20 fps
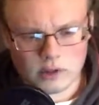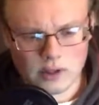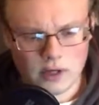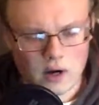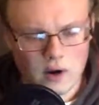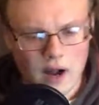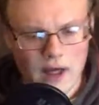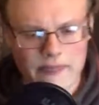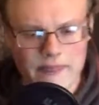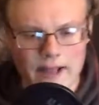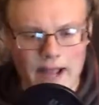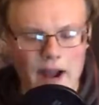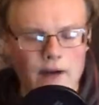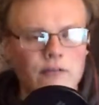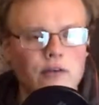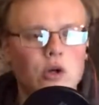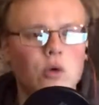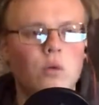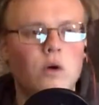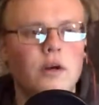I think
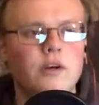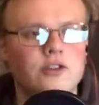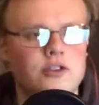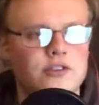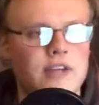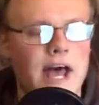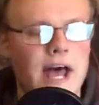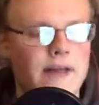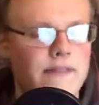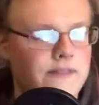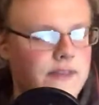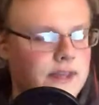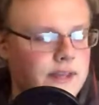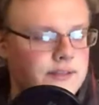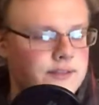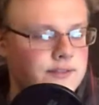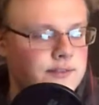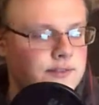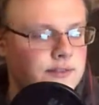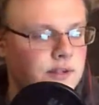everyone just had
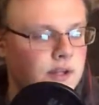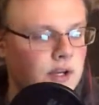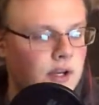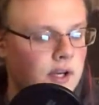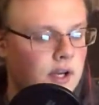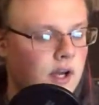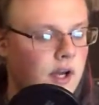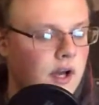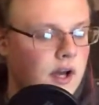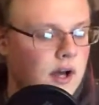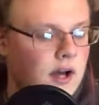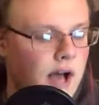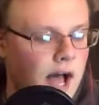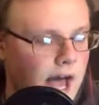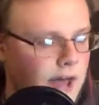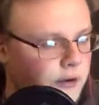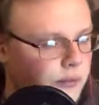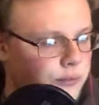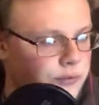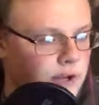this,
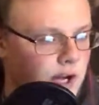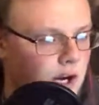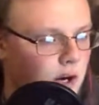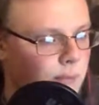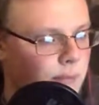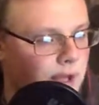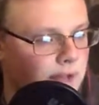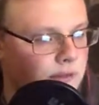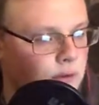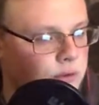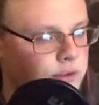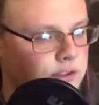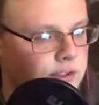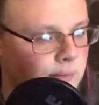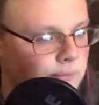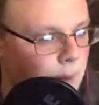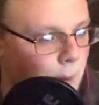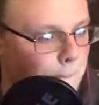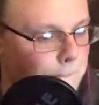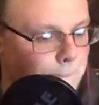I don't know, man, there's
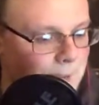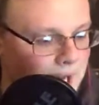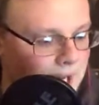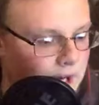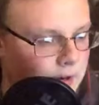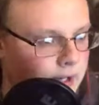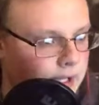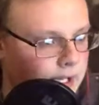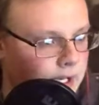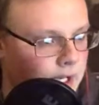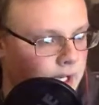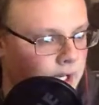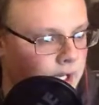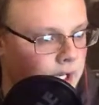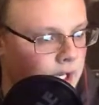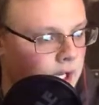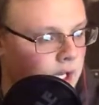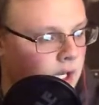something about it.